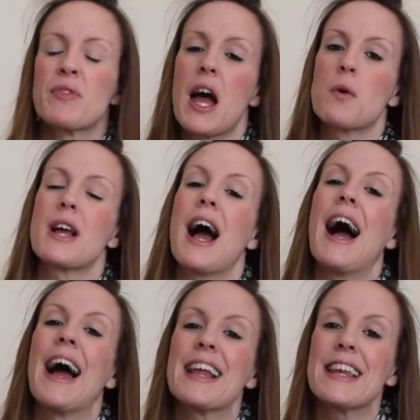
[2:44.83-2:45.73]
I would
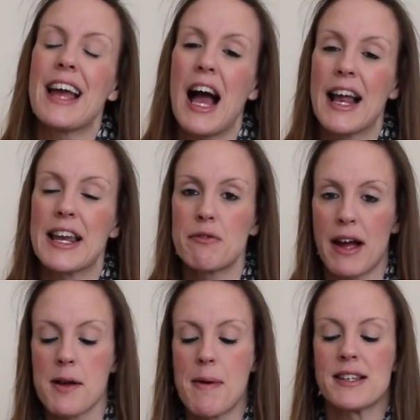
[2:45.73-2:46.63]
highly, highly
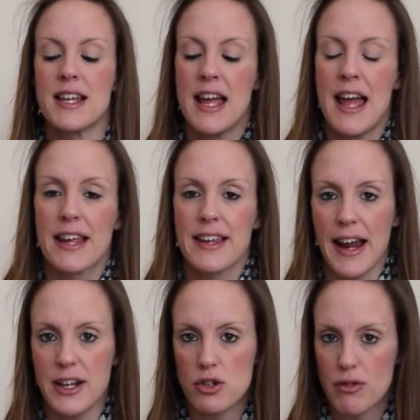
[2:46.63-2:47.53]
recommend
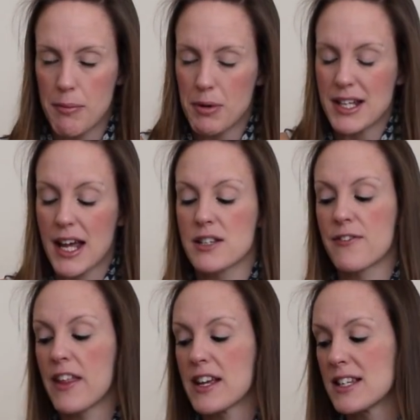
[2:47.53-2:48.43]
getting a screen protector for this.